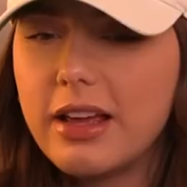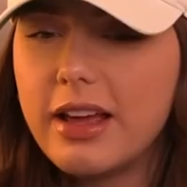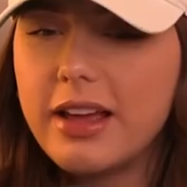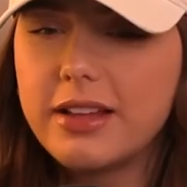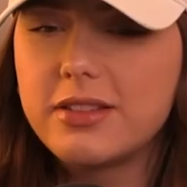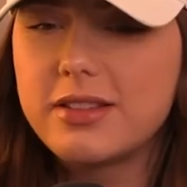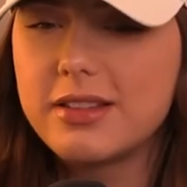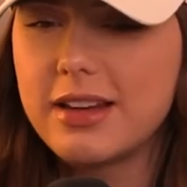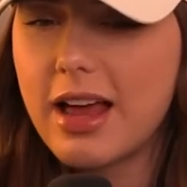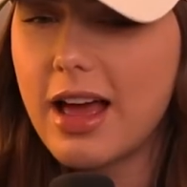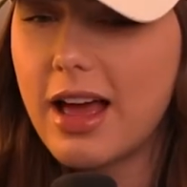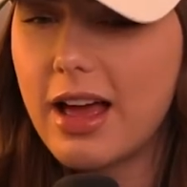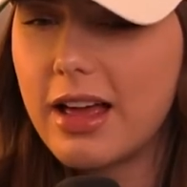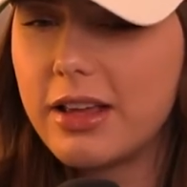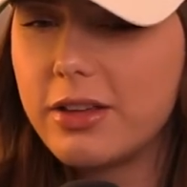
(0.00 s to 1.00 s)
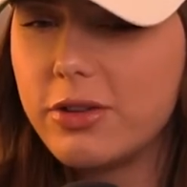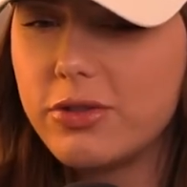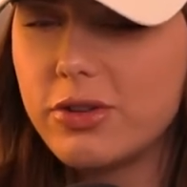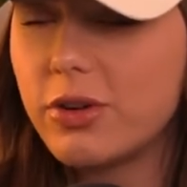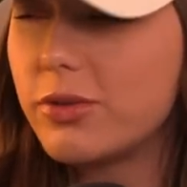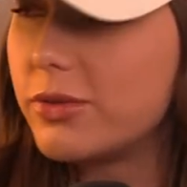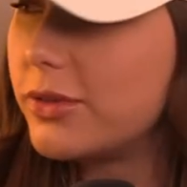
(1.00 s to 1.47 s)
it's not, you
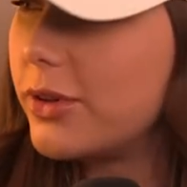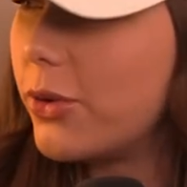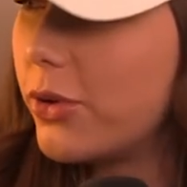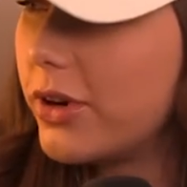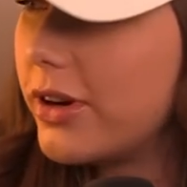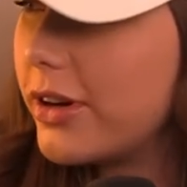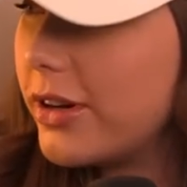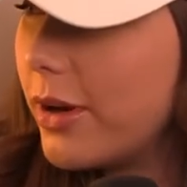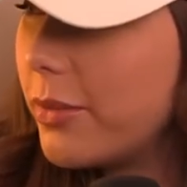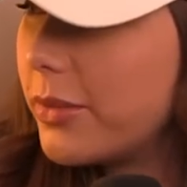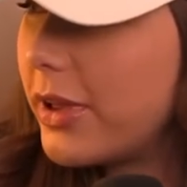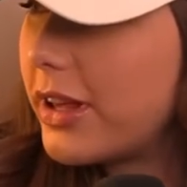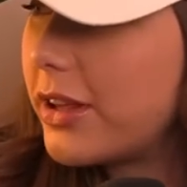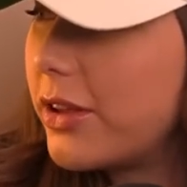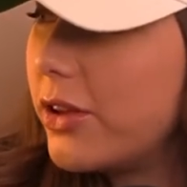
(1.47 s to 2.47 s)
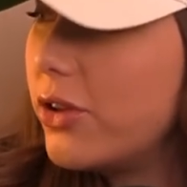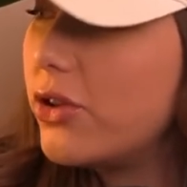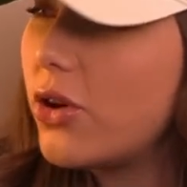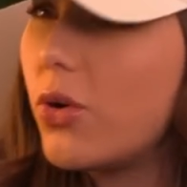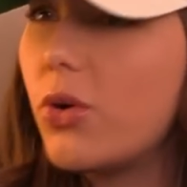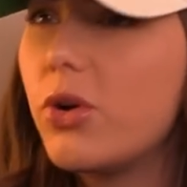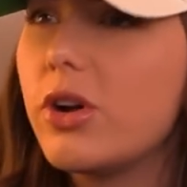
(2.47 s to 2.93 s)
don't order it up. Like, you
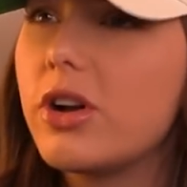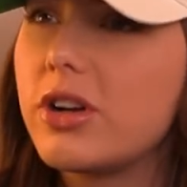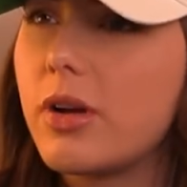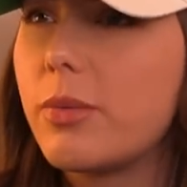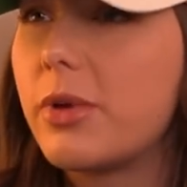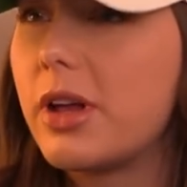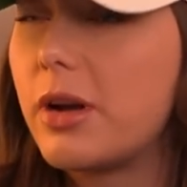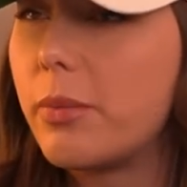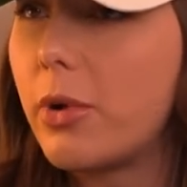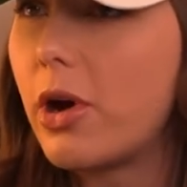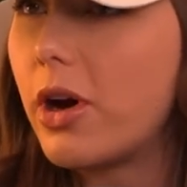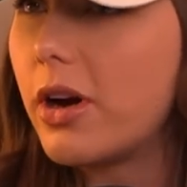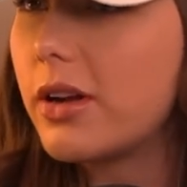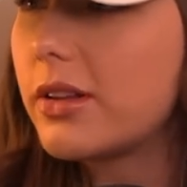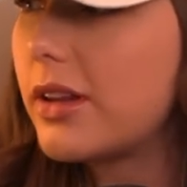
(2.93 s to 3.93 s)
don't order a double at a bar.